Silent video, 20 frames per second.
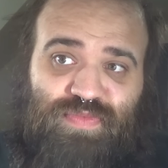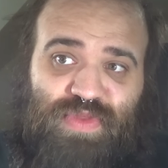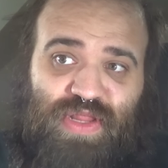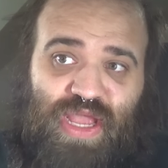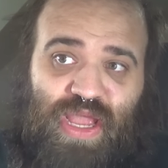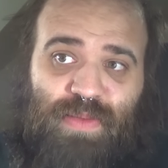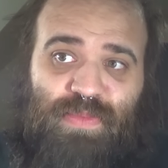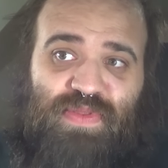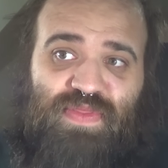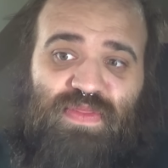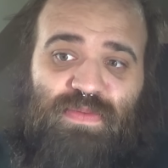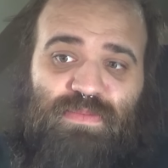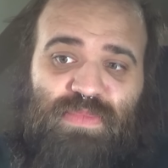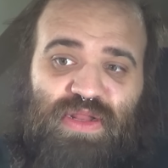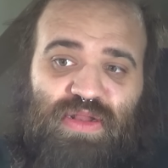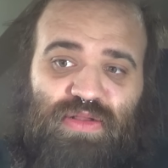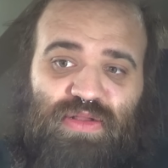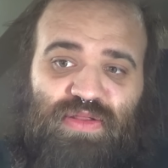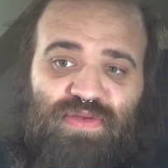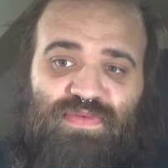I'm in the
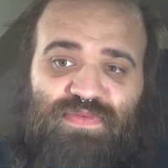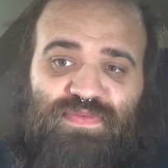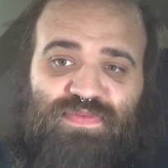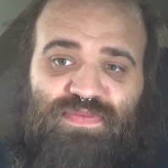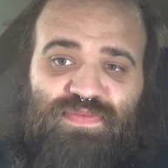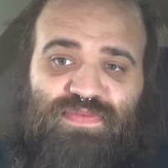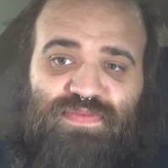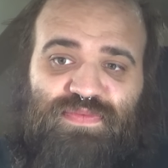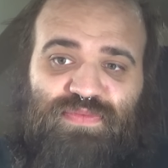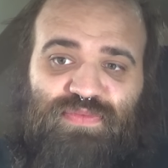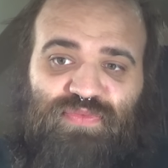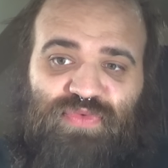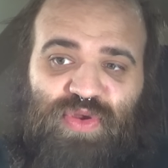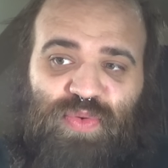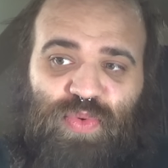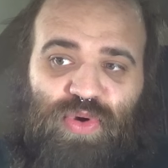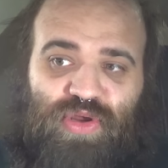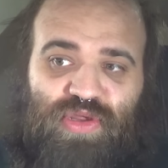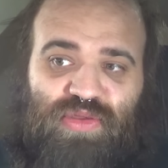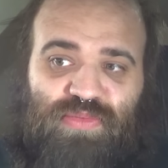middle of
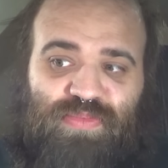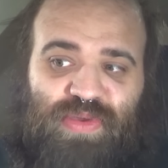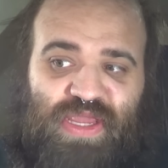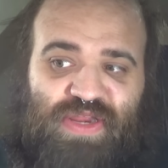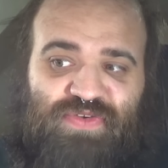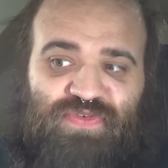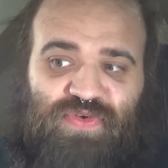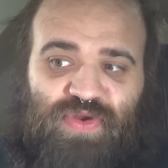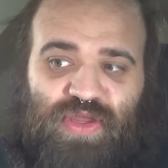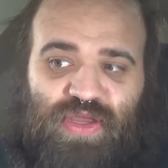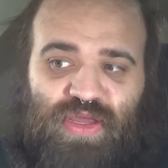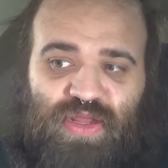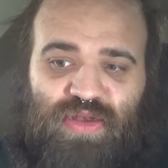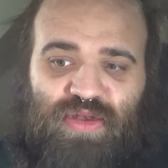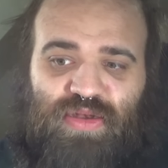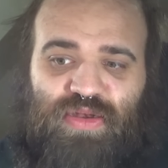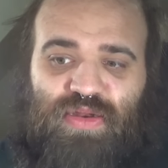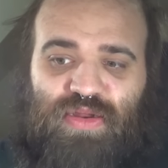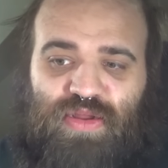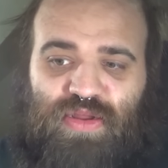reworking Patreon.